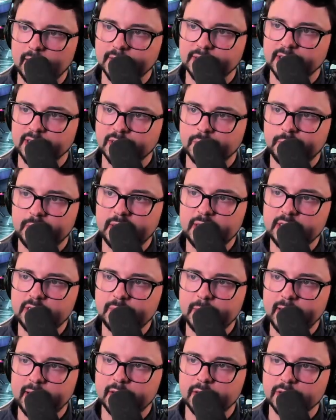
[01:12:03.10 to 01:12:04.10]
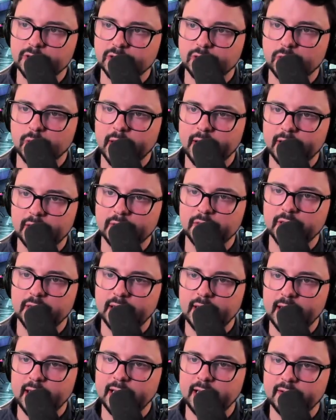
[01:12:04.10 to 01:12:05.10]
says, Peacemaker's greater than
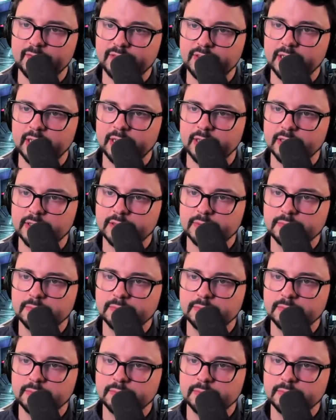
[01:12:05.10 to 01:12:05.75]
NFTs.